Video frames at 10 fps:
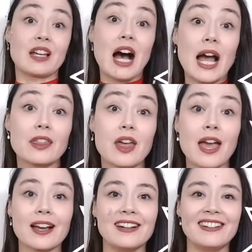I
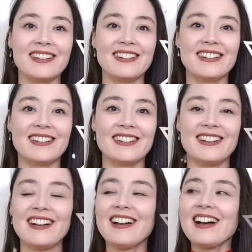think.
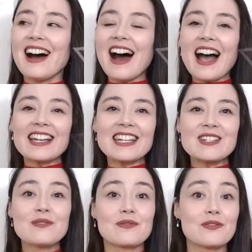I need
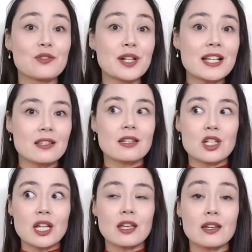to freeze this
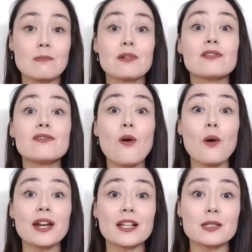chicken before
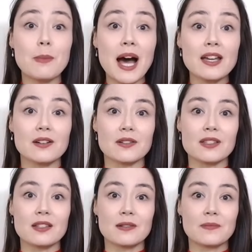it expires.
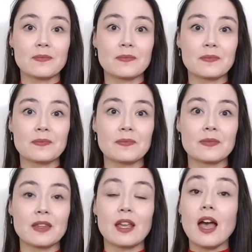
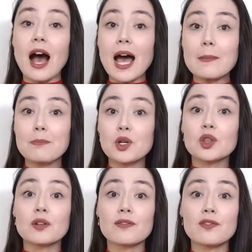I put
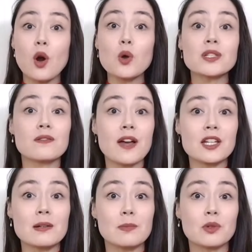the frozen
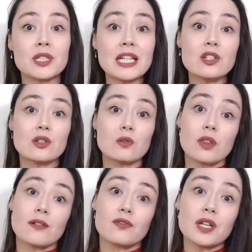vegetables into
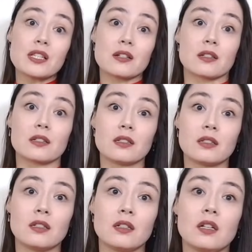the freezer.
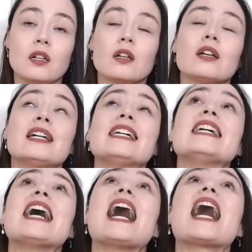
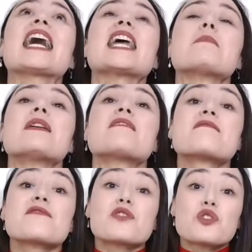I am
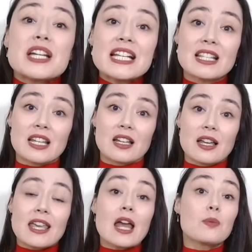freezing.
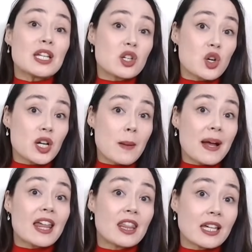Can we turn up
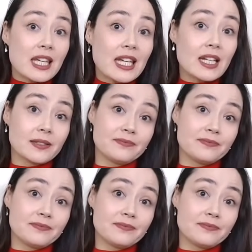the heat?